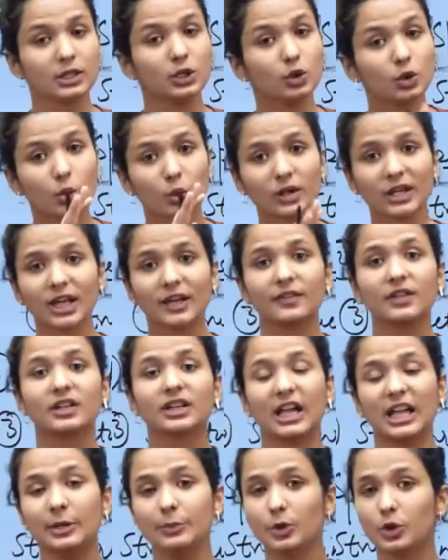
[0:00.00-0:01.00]
You don't have the
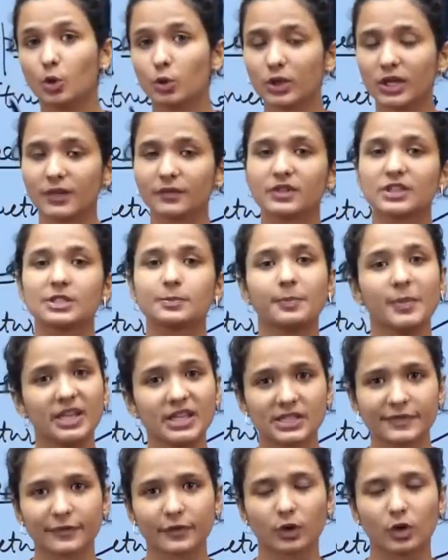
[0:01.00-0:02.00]
time, you don't have the
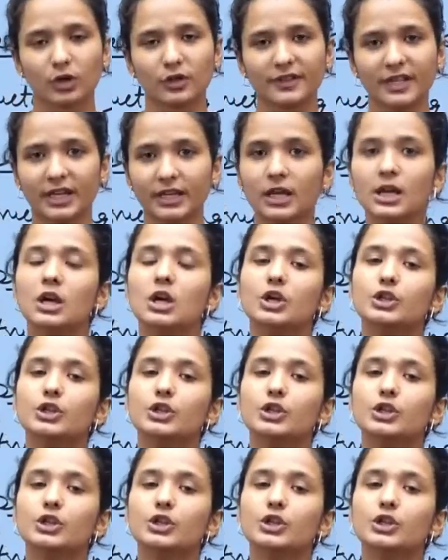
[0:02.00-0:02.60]
space for all of that.